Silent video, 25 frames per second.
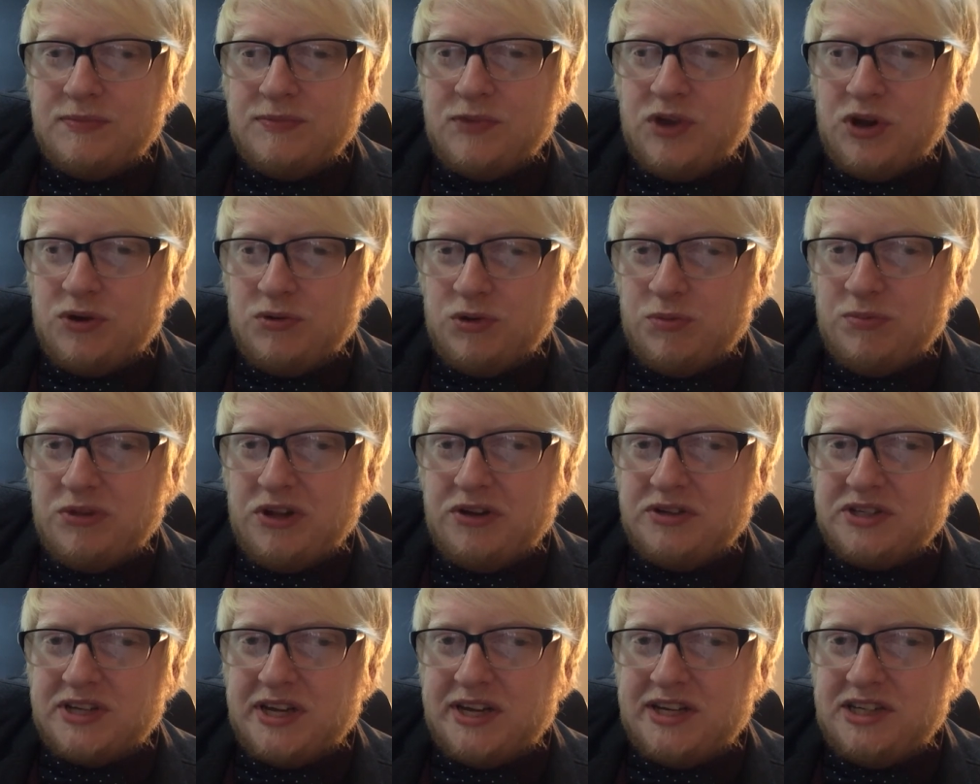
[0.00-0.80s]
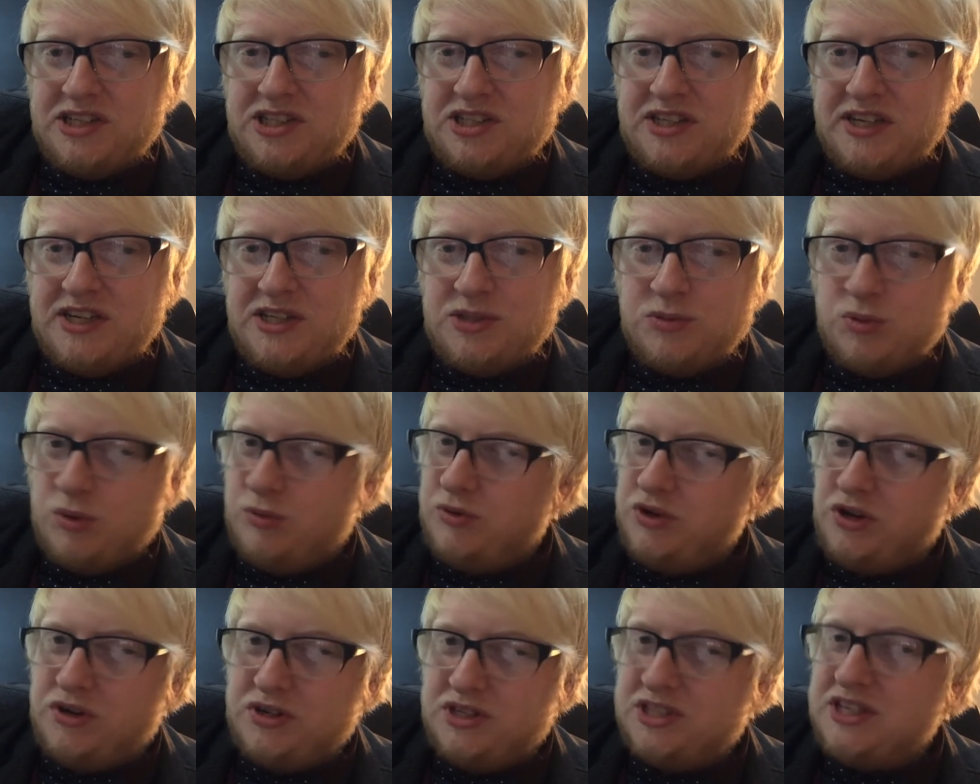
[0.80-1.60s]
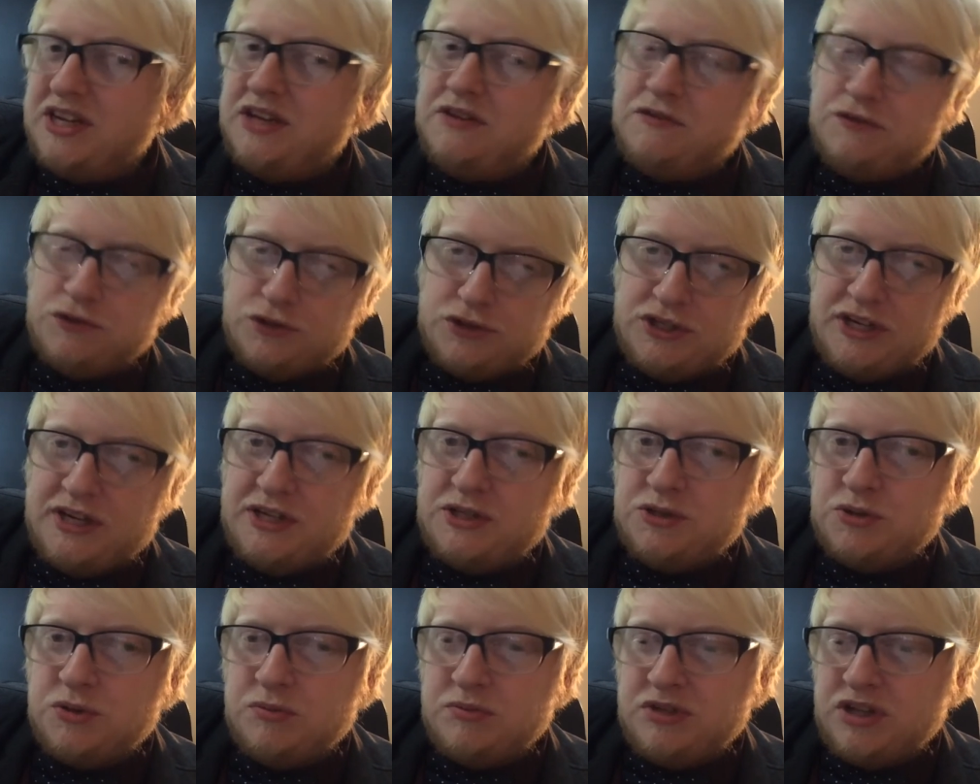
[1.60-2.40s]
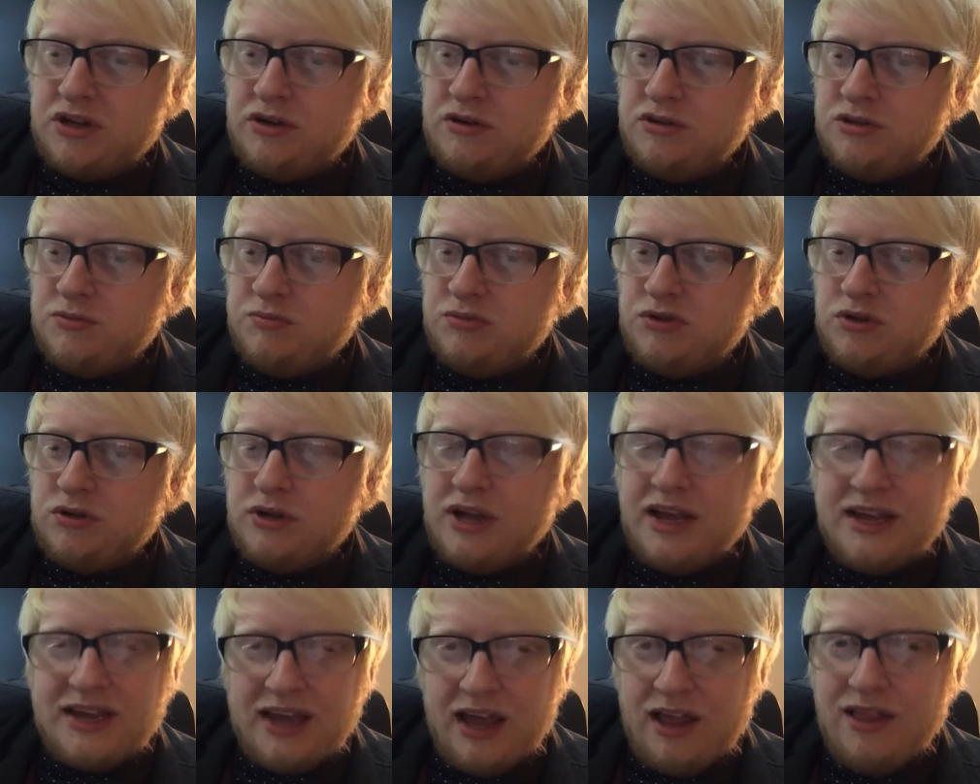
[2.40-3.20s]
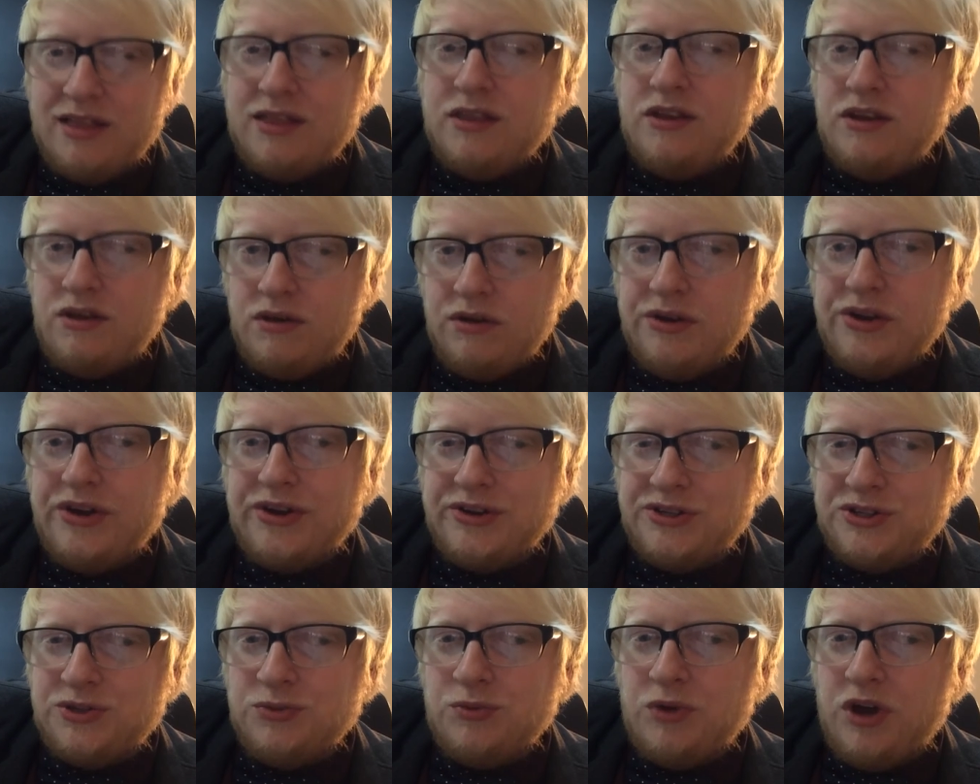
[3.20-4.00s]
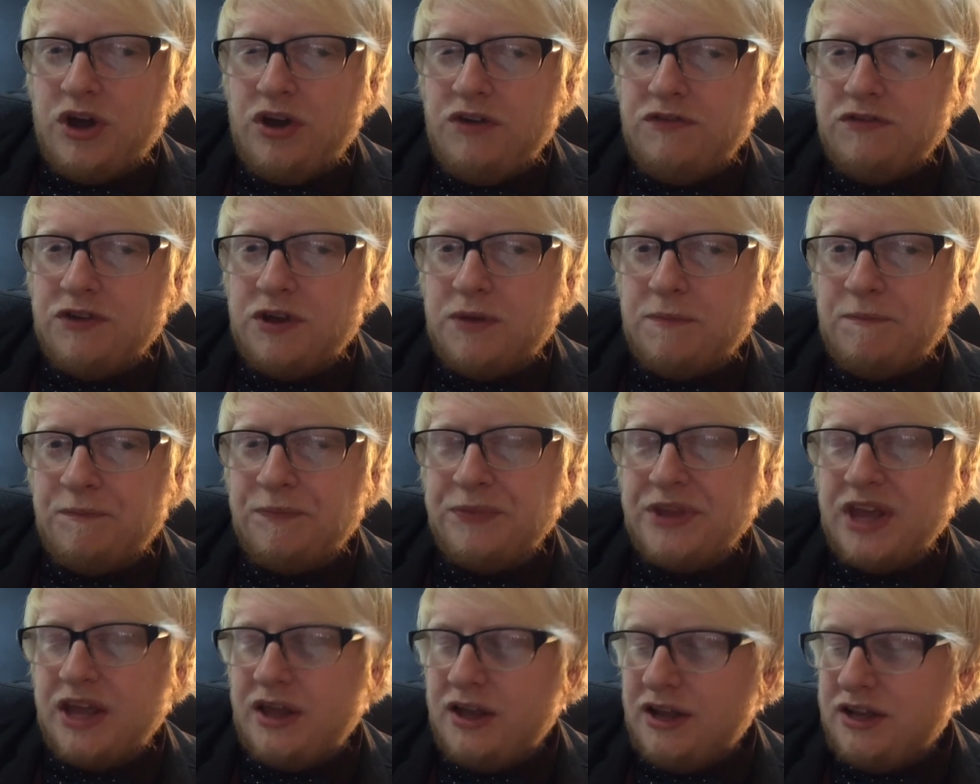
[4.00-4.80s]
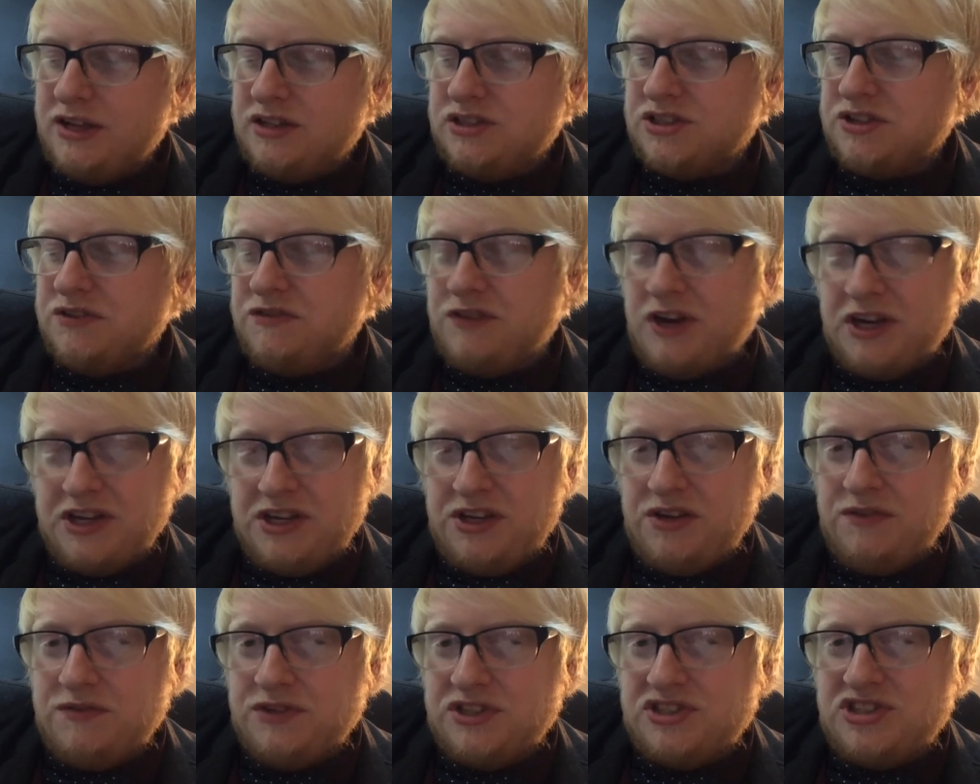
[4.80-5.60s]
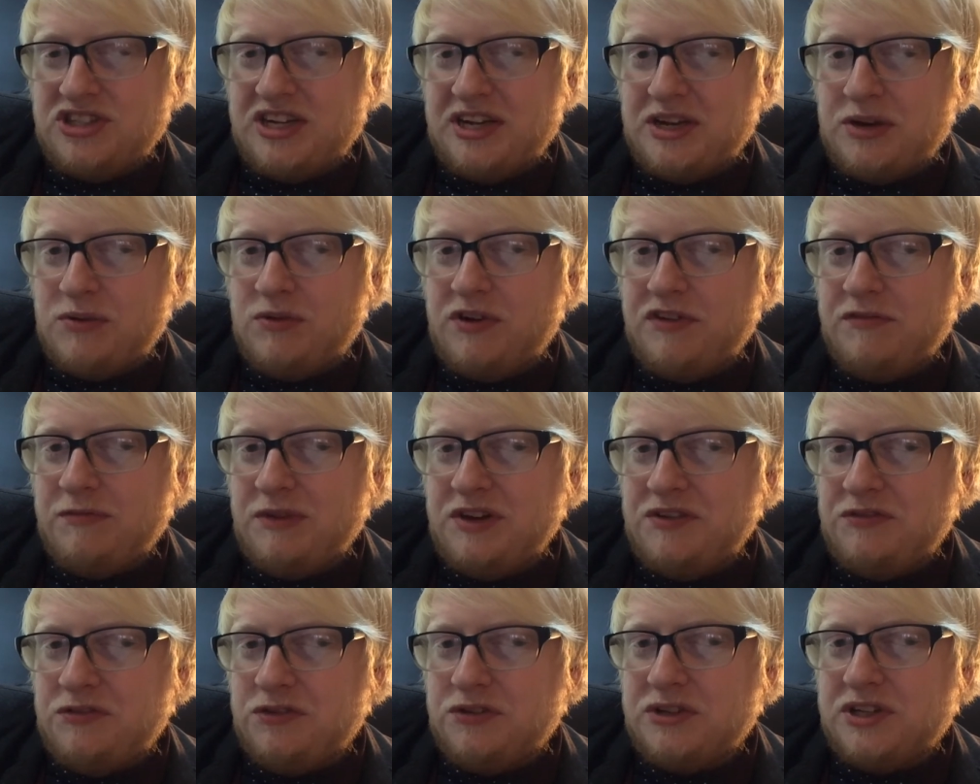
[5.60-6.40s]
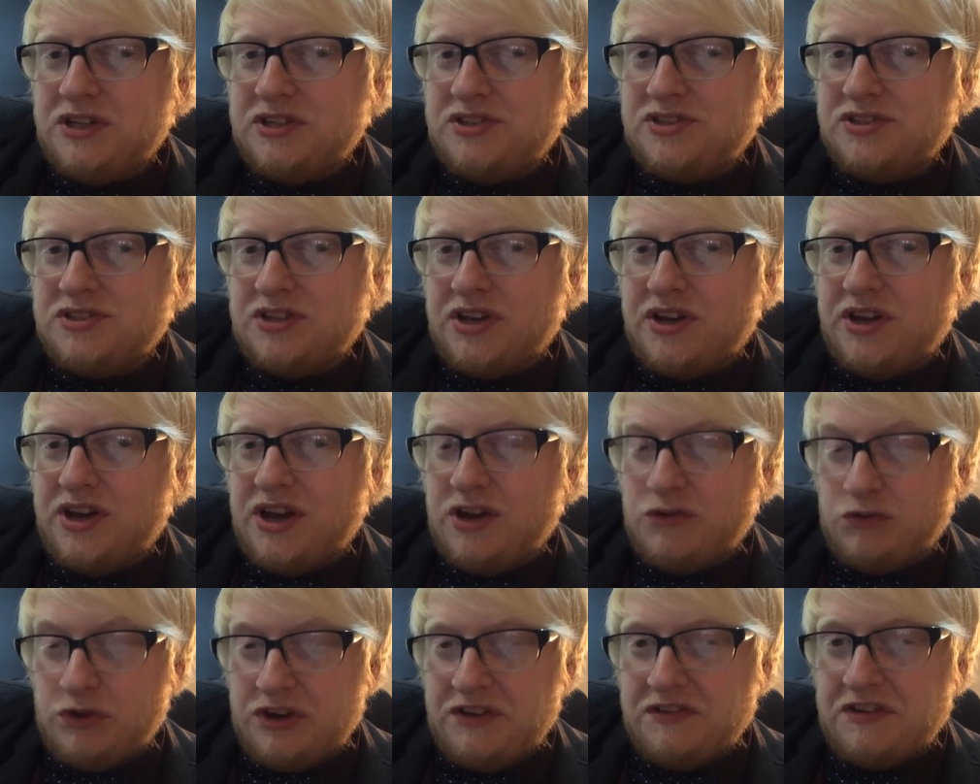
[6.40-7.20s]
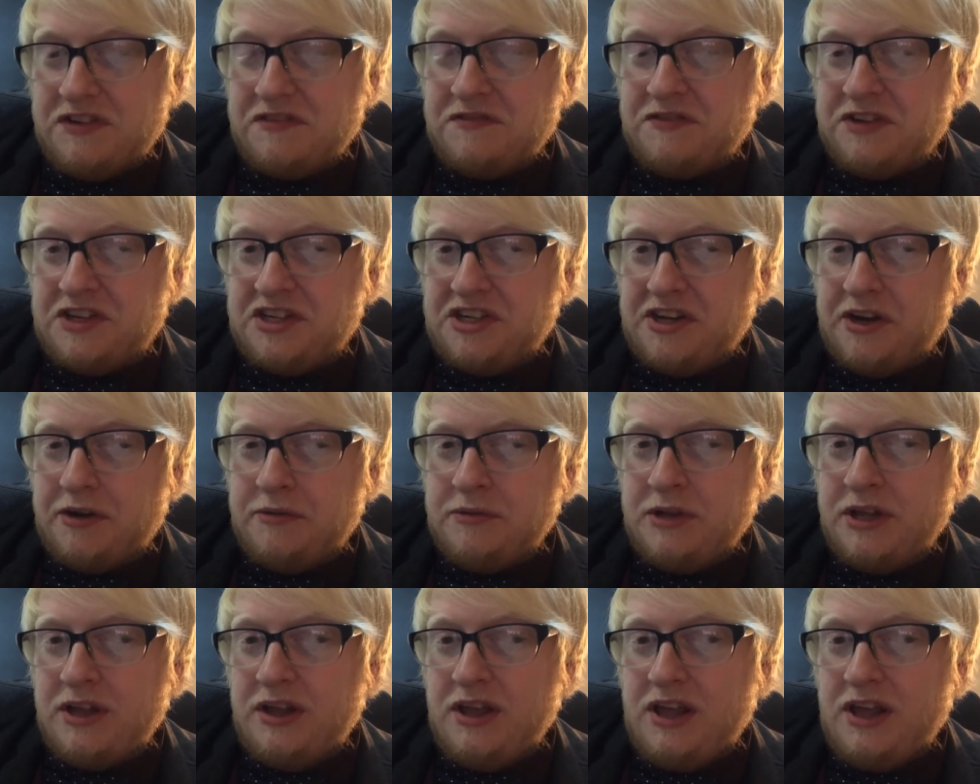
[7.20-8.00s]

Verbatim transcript: Going to upload at H D, it's probably going to take a full day to upload, but again, you guys are worth it. So thank you for sticking with me through this uh, horrific video.